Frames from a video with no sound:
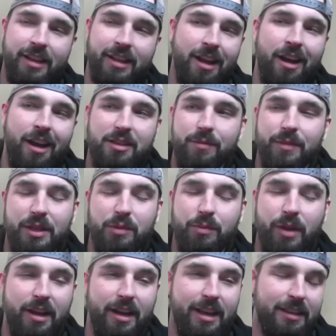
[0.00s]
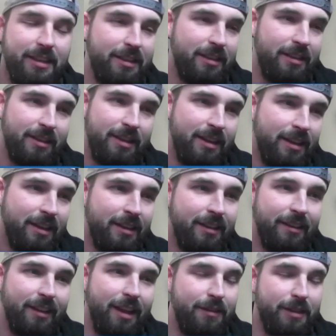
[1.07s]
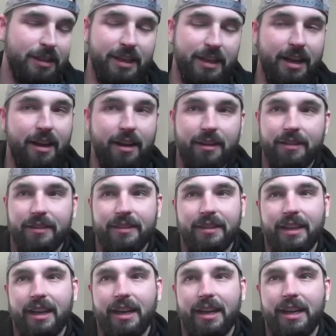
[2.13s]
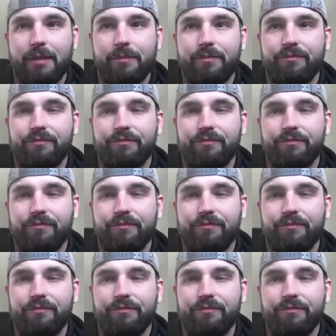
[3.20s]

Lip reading: awesome experience. Love it there. And